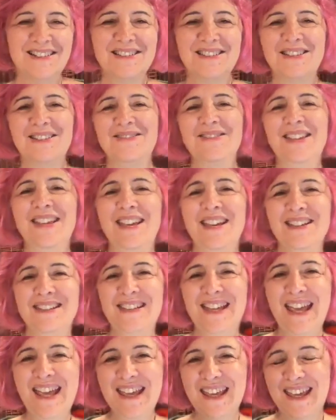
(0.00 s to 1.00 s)
so we can
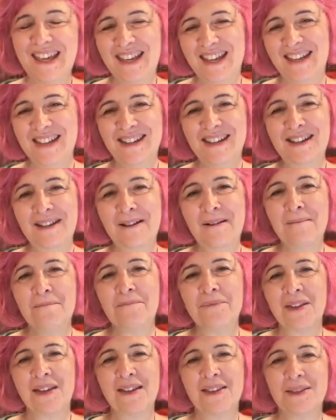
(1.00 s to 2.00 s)
take in
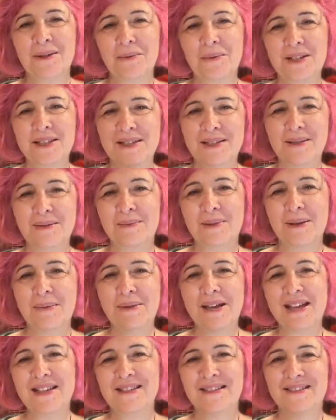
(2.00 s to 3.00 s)
the wisdom that
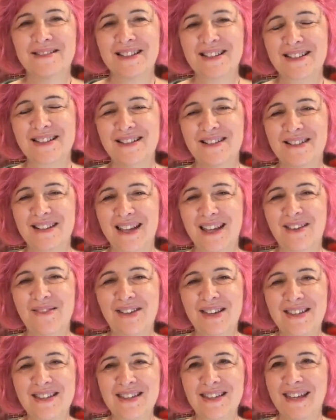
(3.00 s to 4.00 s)
Master Lin's going to give
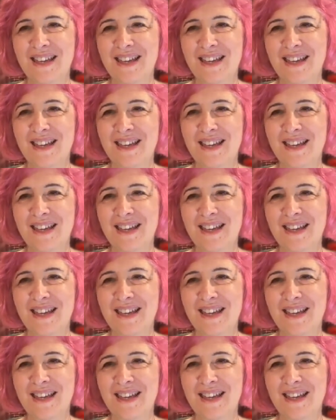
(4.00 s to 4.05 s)
us